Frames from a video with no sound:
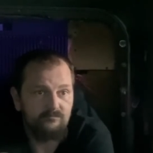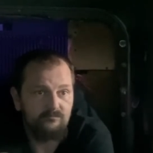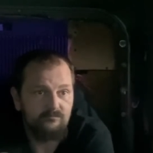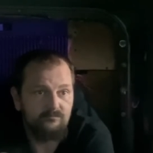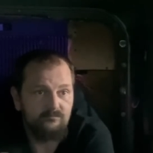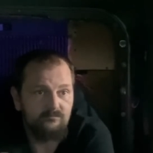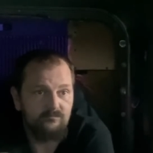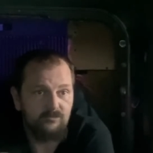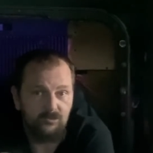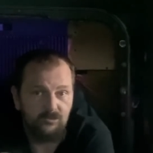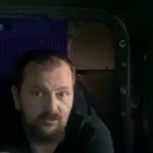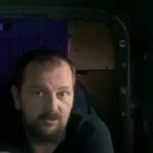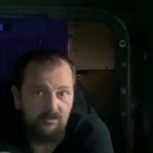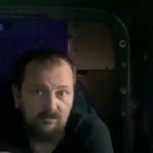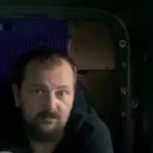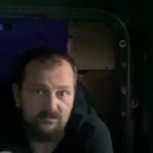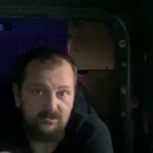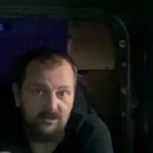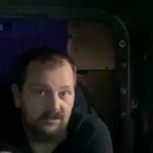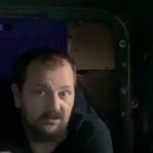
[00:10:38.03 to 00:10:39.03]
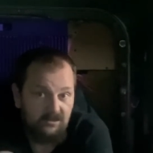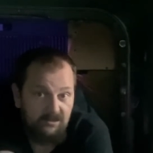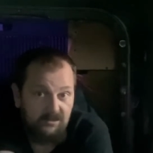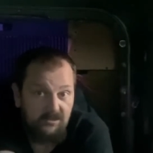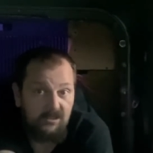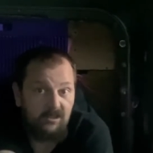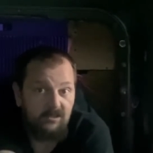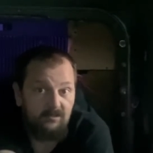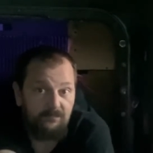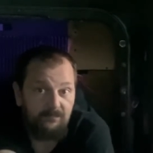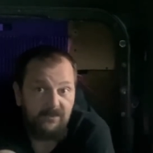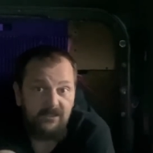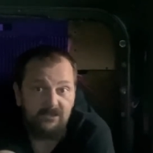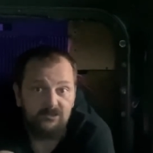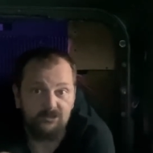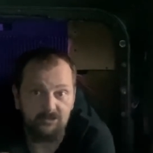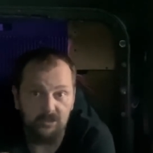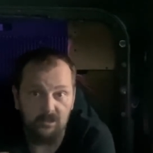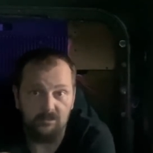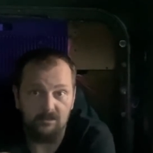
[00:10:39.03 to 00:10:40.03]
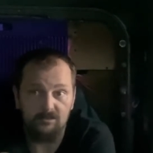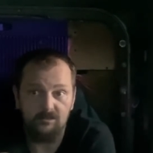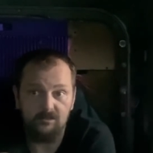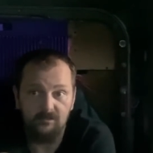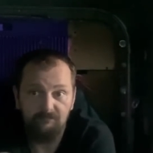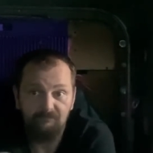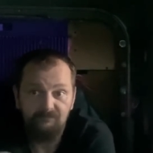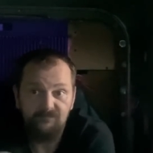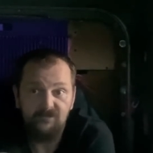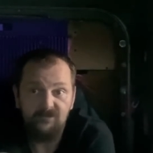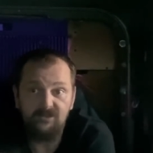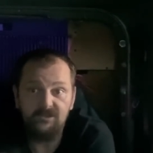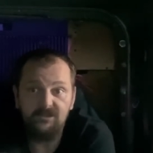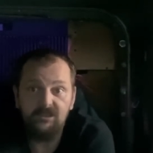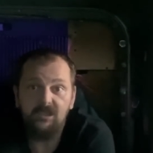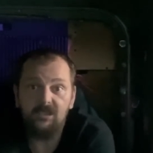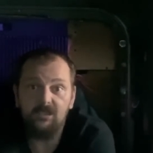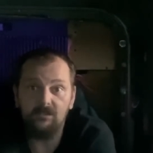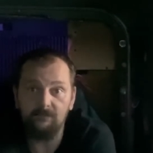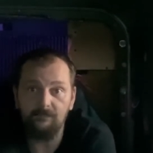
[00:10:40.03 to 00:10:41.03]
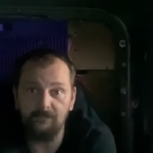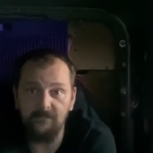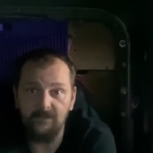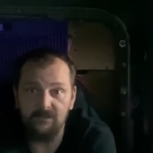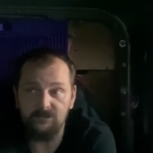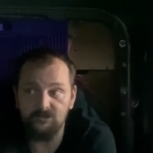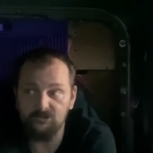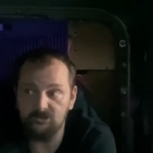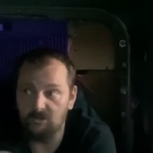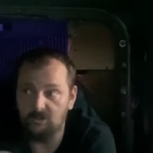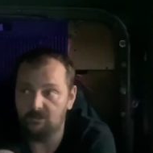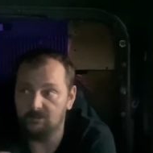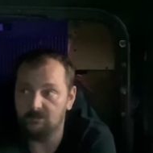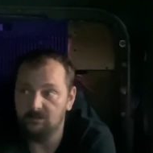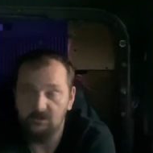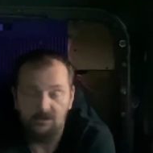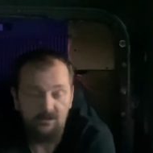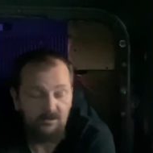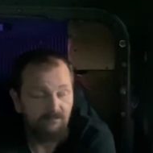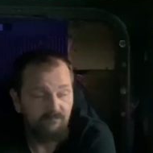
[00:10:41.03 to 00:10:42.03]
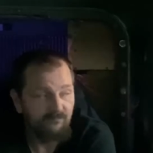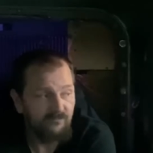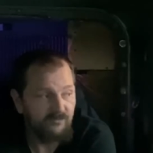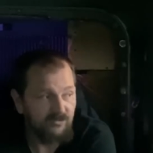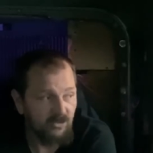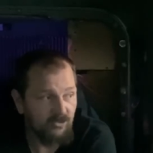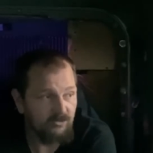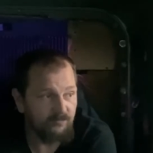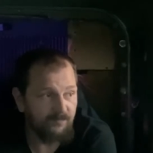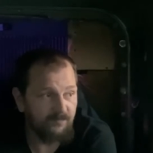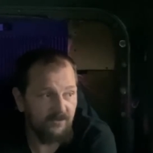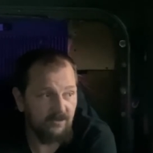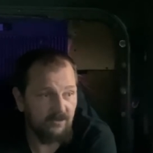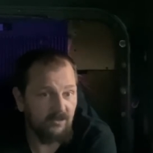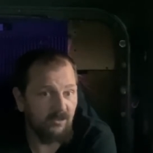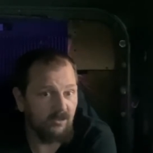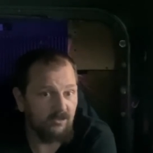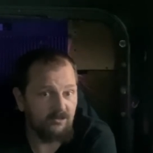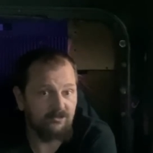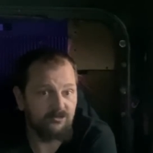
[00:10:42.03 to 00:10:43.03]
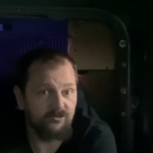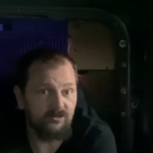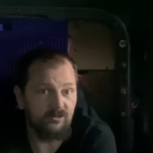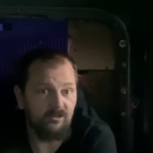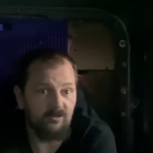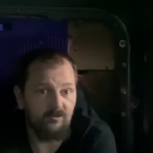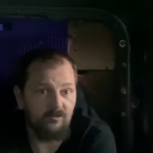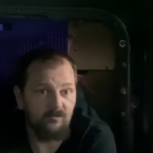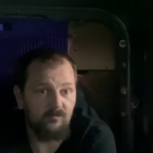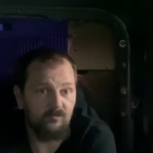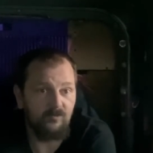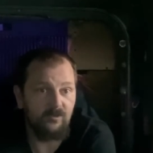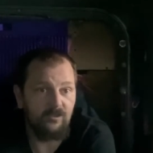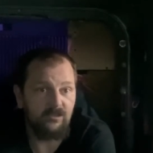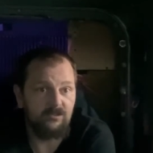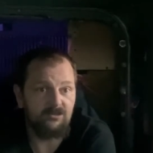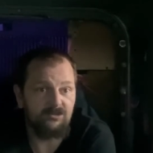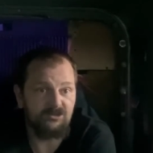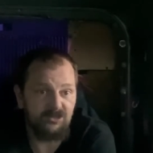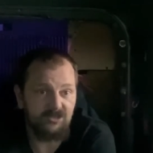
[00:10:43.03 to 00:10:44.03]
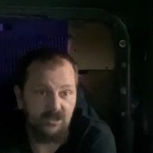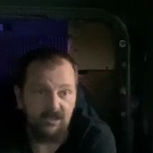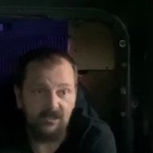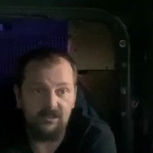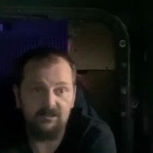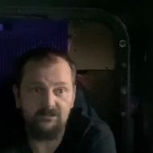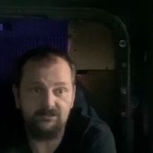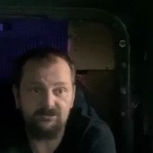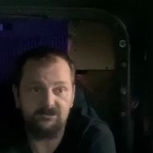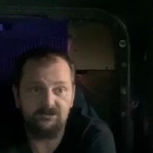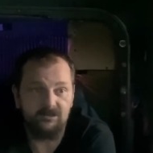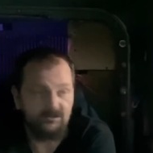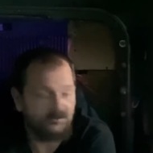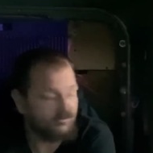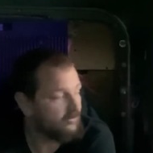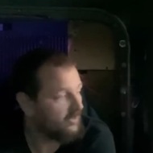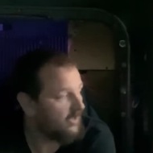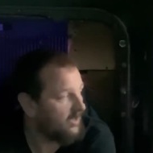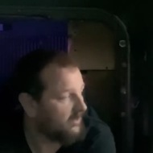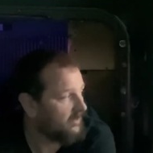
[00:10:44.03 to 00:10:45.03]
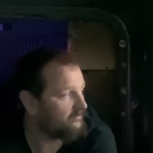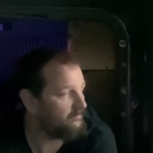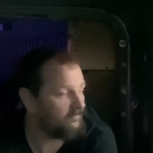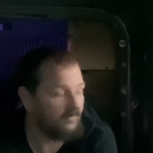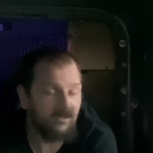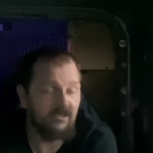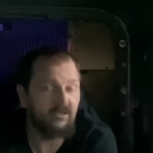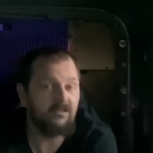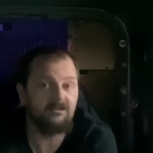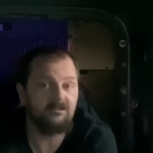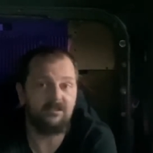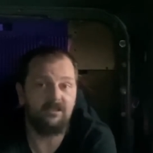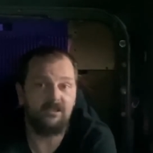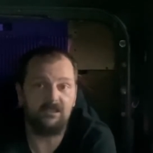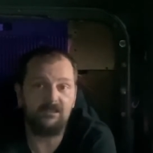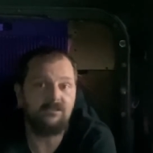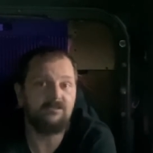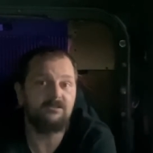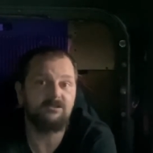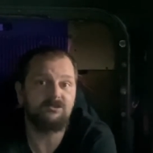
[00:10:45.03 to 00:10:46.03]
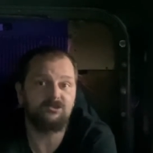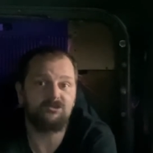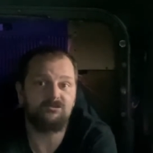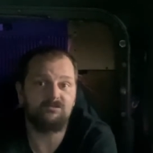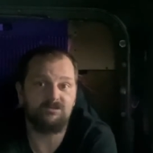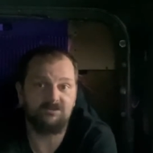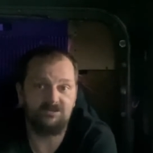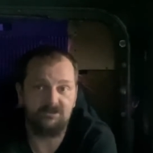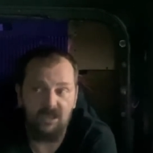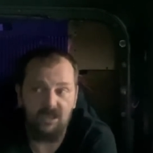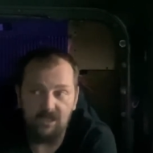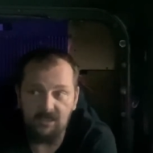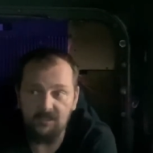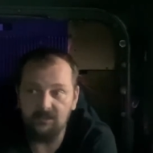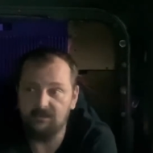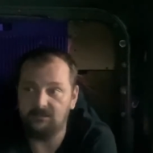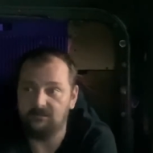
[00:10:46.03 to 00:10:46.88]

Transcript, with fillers: you know, get, get a big truck. Get a big truck. Just because we change does not mean the industry's dying.